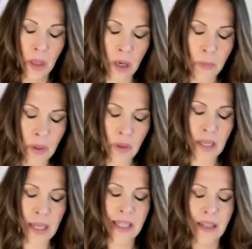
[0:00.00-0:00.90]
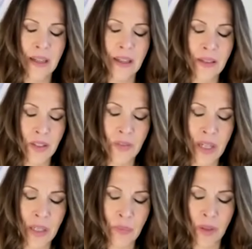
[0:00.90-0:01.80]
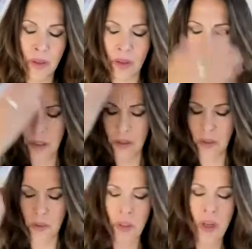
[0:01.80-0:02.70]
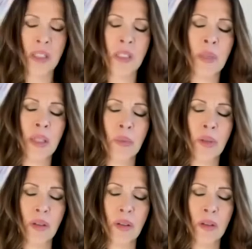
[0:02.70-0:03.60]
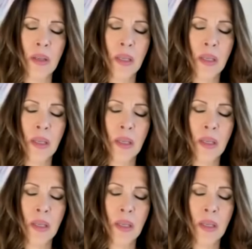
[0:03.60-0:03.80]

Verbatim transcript: our Mother Gaia, our Divine Mother, you know, Cosmic Mother,